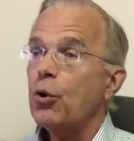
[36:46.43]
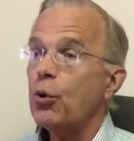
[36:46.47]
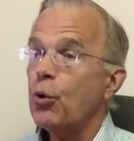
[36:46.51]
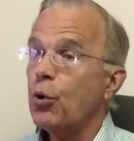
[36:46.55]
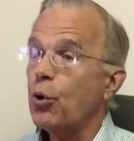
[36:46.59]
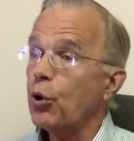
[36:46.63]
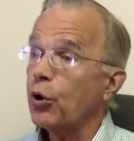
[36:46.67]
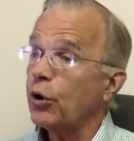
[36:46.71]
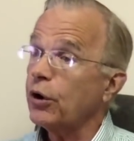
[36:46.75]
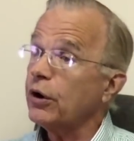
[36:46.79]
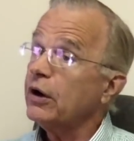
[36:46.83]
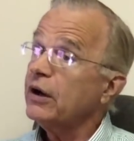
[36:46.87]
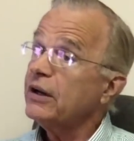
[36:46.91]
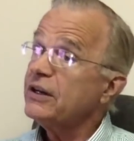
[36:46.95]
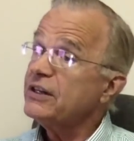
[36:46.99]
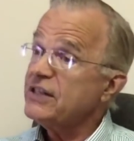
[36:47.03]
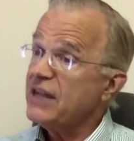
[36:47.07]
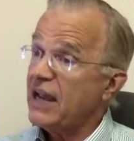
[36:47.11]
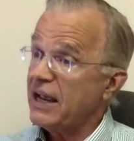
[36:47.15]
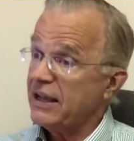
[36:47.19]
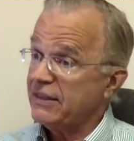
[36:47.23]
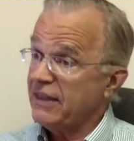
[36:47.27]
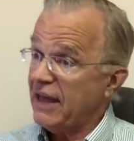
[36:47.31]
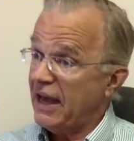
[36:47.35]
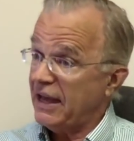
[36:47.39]
or
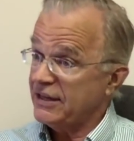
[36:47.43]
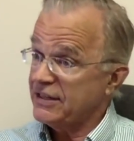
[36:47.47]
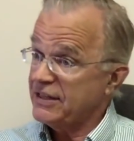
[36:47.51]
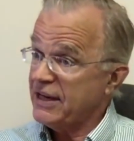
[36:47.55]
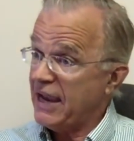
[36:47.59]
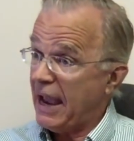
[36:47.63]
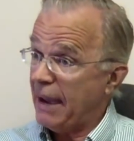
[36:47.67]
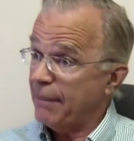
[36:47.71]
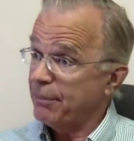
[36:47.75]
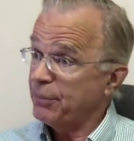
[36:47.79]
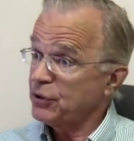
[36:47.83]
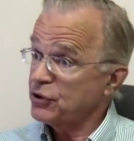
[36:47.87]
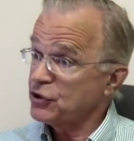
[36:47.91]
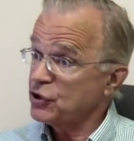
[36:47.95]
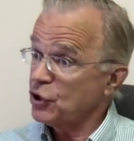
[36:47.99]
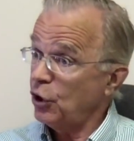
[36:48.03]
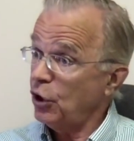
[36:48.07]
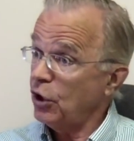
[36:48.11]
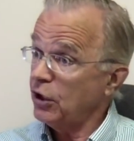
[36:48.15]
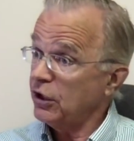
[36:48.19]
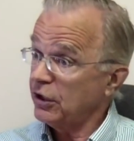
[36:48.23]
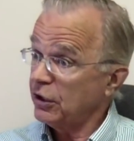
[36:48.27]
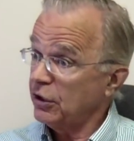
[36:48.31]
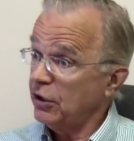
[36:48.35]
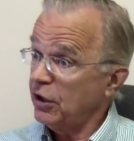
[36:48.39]
take that
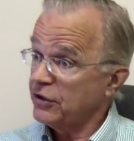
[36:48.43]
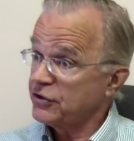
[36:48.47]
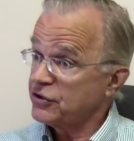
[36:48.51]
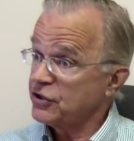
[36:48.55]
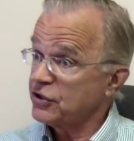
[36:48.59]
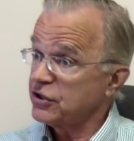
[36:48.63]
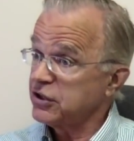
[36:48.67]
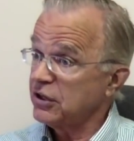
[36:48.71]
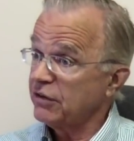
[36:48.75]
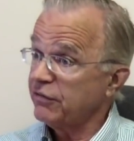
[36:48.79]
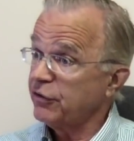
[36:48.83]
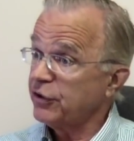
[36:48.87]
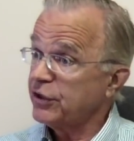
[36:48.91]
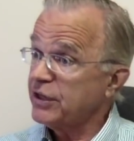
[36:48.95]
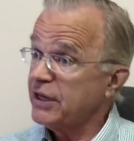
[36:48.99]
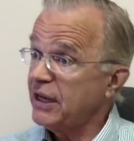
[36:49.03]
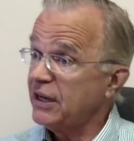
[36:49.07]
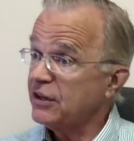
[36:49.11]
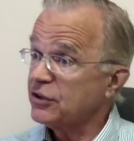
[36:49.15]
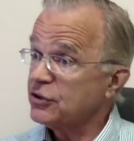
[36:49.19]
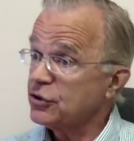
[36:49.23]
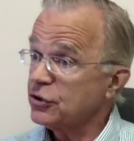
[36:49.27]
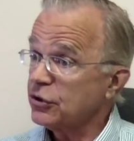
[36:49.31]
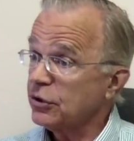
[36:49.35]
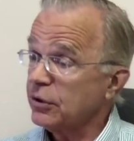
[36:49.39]
tapazole that causes liver
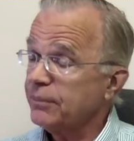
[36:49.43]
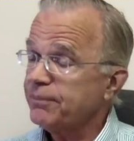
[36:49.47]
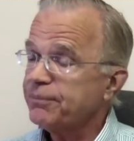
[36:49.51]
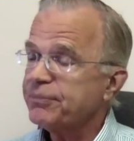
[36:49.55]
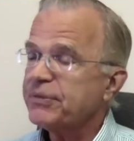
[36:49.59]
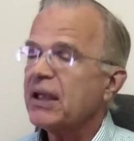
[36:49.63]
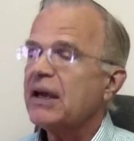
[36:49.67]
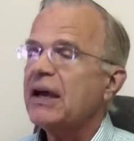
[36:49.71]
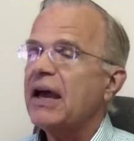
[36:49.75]
cancer